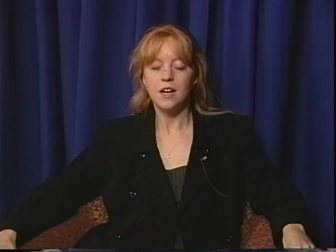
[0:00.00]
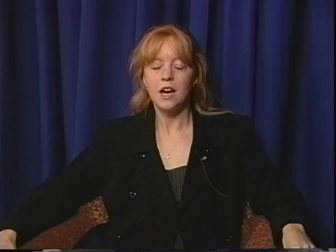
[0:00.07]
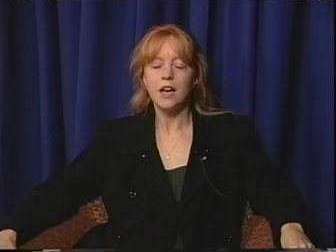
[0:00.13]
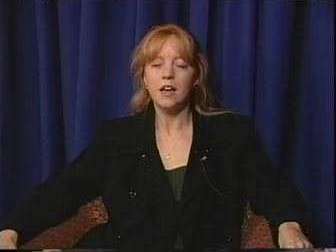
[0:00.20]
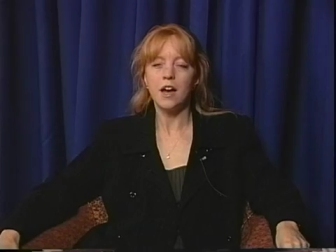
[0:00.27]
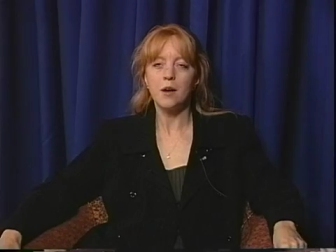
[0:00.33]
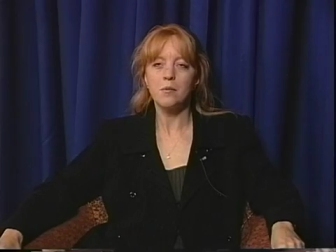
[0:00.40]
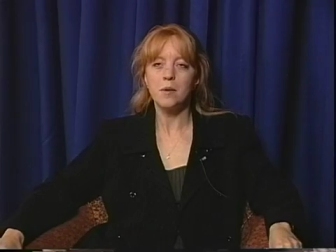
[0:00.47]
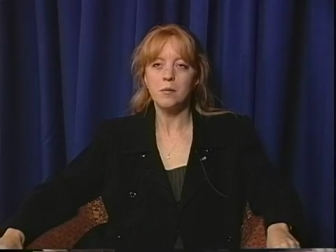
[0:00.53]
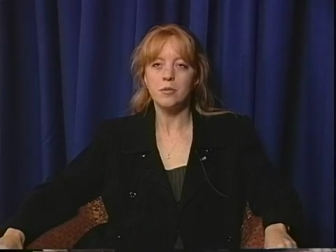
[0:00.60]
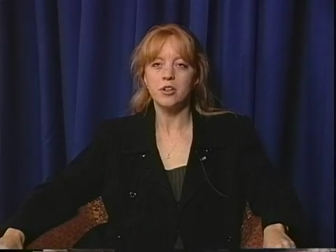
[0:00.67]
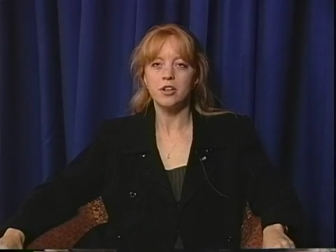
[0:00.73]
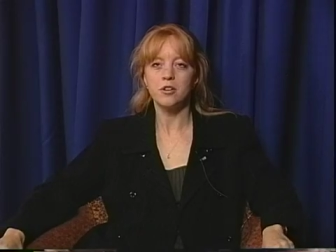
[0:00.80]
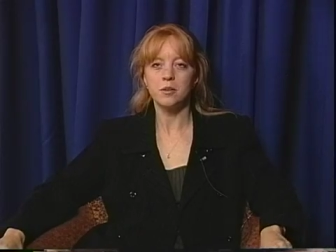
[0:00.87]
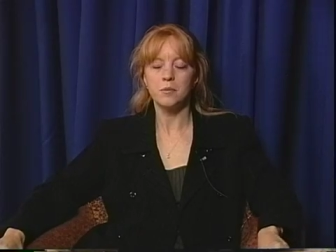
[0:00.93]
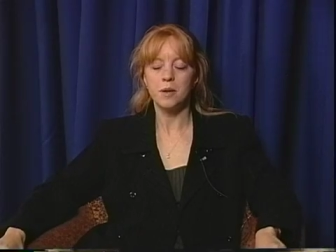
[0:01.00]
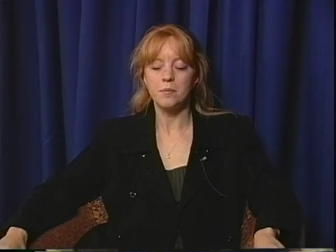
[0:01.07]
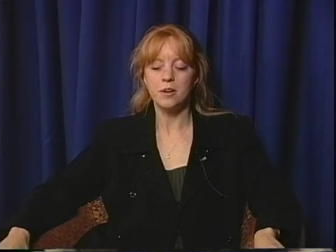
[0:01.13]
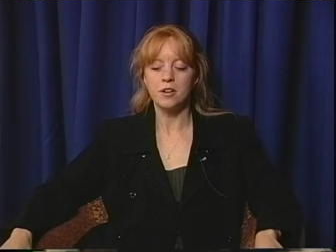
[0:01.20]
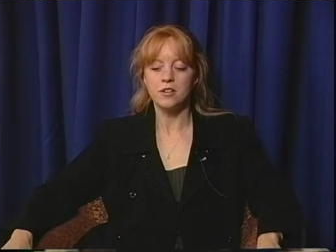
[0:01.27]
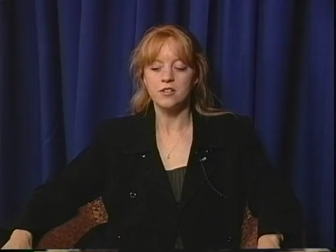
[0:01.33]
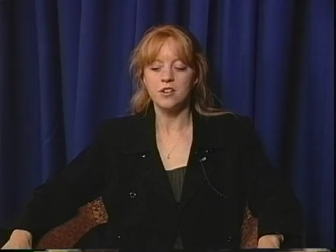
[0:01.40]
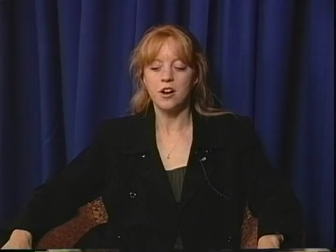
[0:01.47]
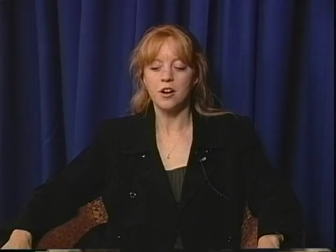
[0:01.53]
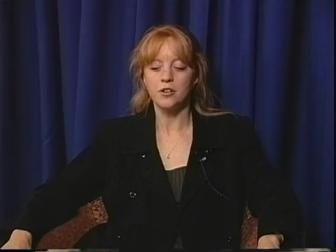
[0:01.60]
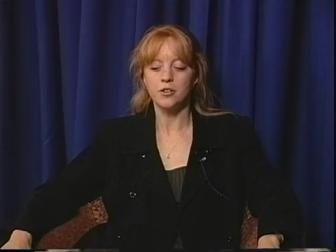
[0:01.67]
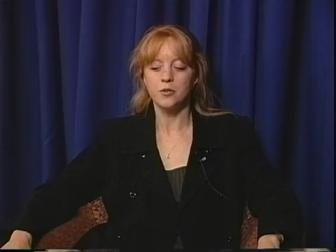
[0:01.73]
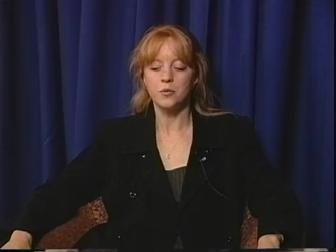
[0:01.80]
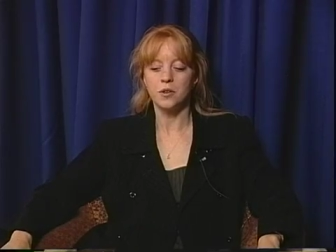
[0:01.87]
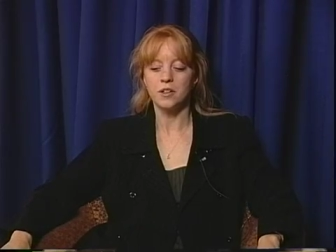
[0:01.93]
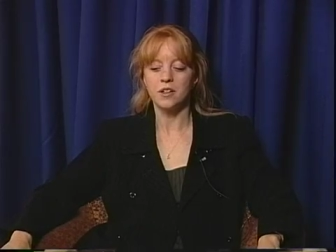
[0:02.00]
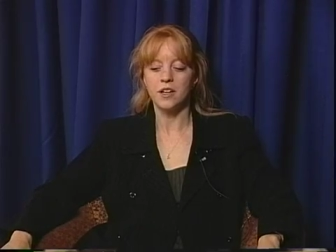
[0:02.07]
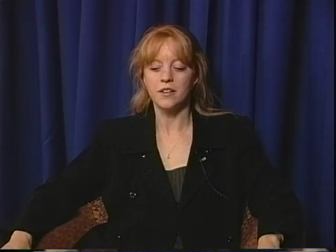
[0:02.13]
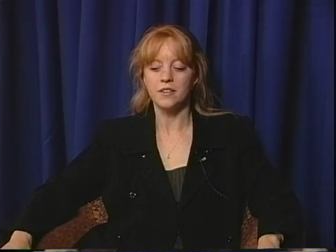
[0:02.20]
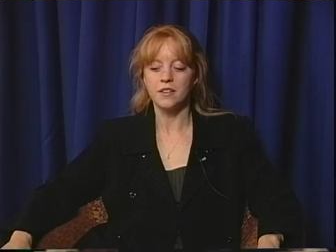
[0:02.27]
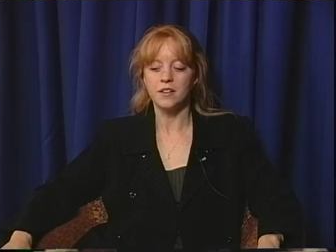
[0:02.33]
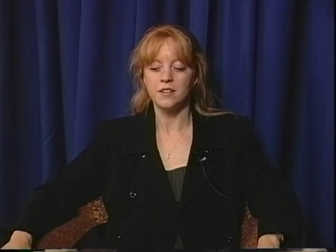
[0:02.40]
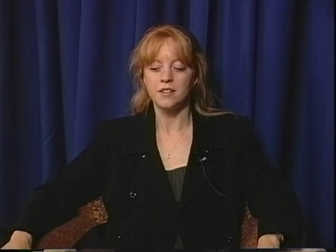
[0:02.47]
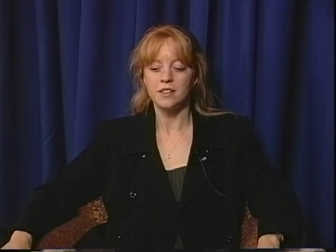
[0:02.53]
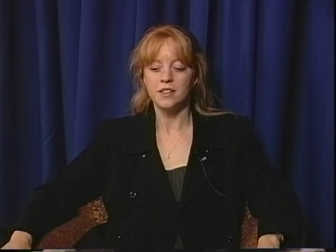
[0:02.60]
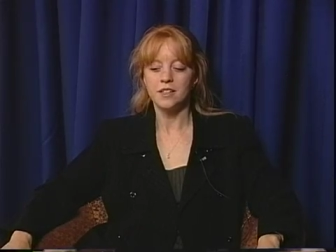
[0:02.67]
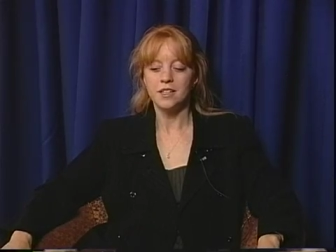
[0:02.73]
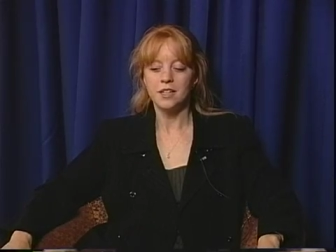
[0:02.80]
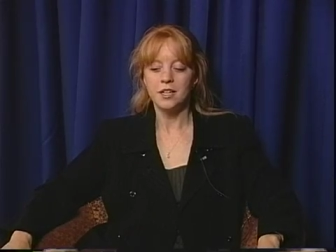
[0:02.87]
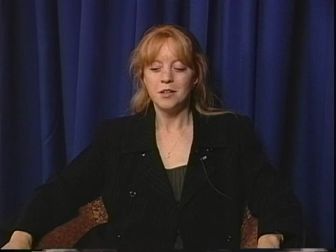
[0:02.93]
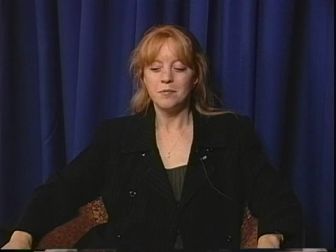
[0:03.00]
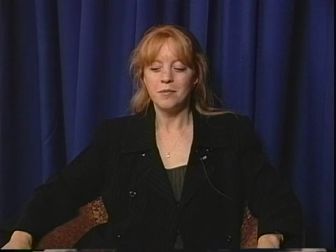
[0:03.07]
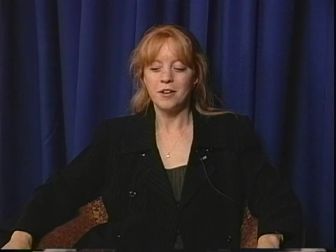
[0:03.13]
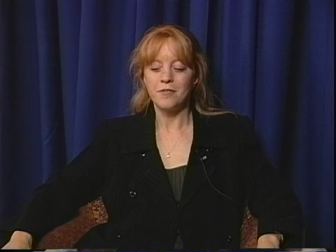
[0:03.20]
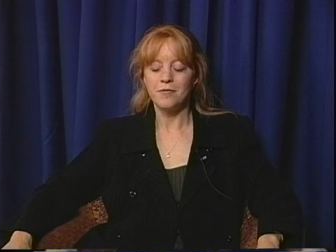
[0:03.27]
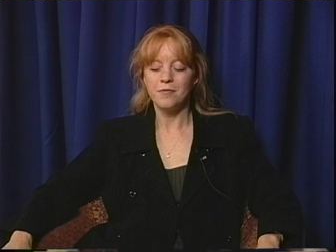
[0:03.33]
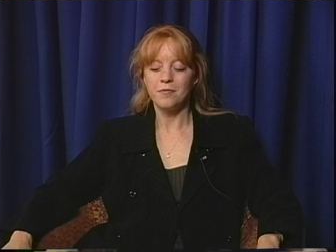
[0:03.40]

I remember hearing my parents argue one night that my